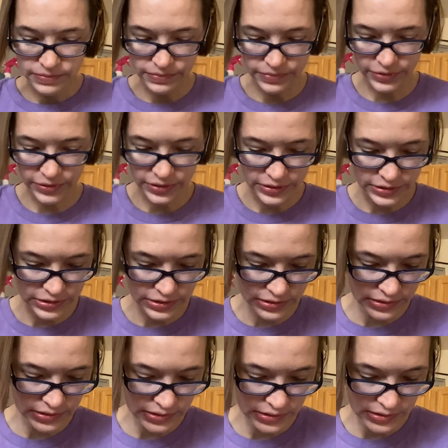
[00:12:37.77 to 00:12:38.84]
But
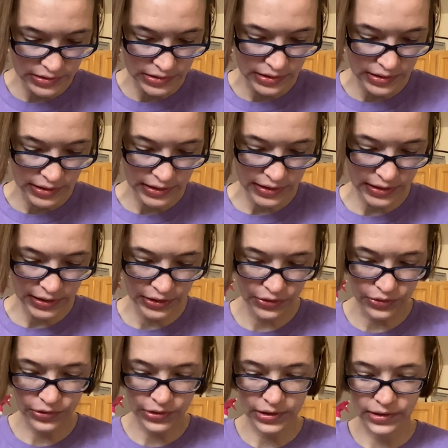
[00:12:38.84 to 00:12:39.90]

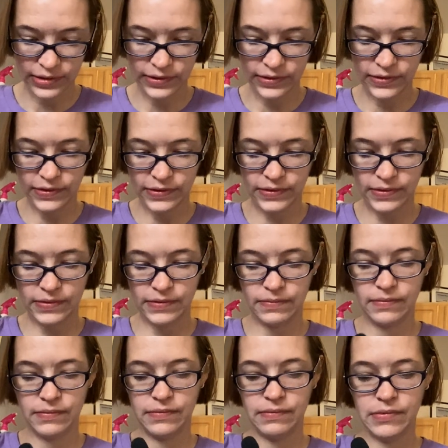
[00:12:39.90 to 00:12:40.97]
here is
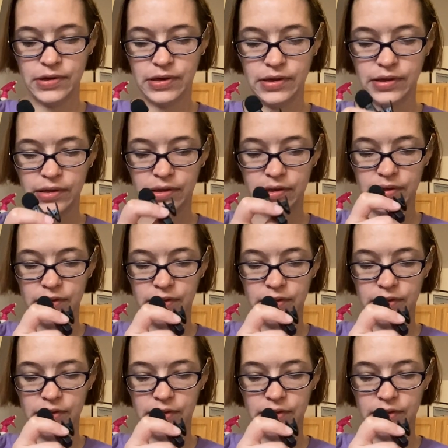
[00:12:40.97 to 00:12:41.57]
my